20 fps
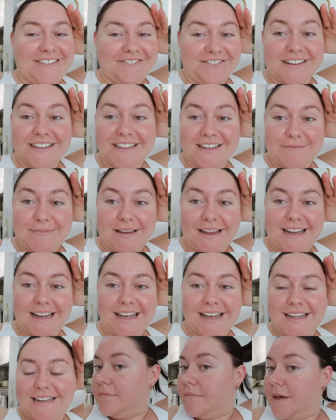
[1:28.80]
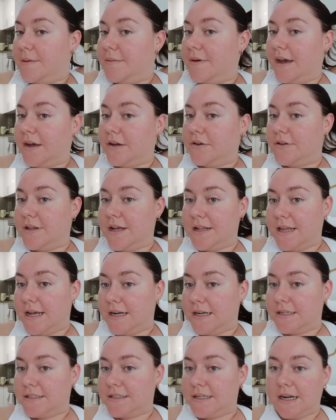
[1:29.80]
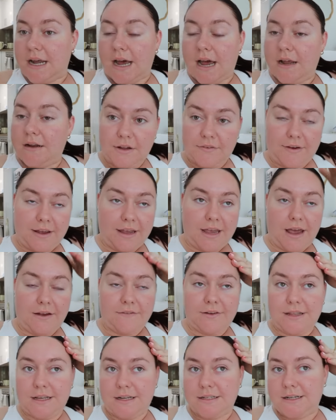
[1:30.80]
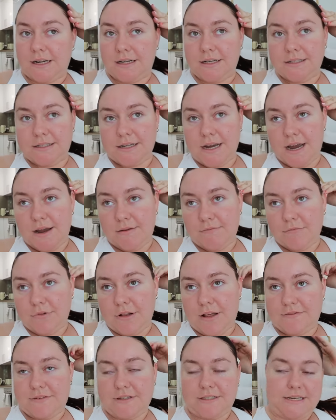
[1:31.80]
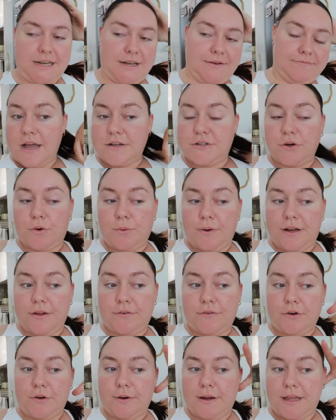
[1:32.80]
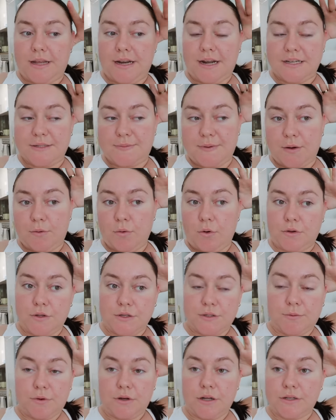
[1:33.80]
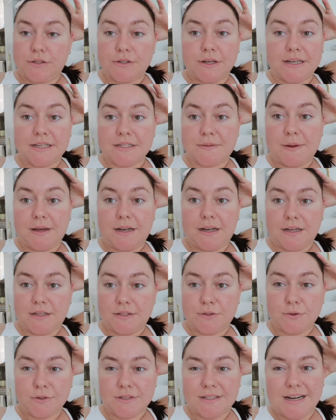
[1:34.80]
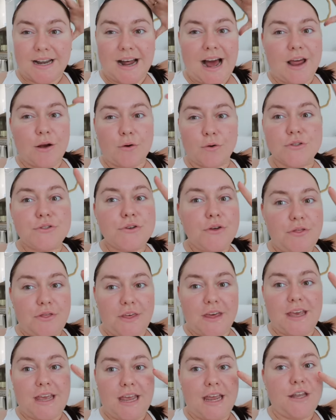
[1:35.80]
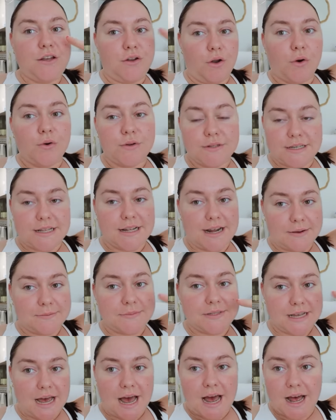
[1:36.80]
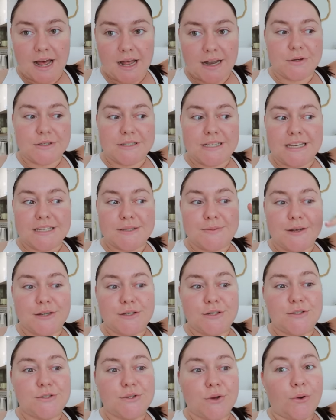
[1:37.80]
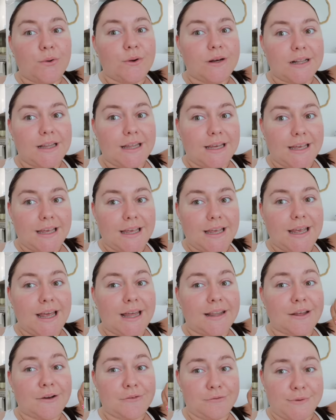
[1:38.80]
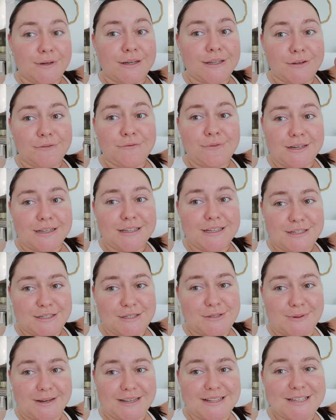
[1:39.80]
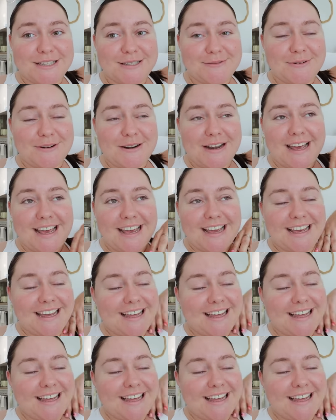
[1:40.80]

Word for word: I really mean it. Maybe I can do that later tonight if I get everything done in time. We'll have to see. I took Winnie for a really nice big walk this morning, so he's been exhausted. I also think he knows that I'm sad because he's been so clingy and like really, really sweet this morning,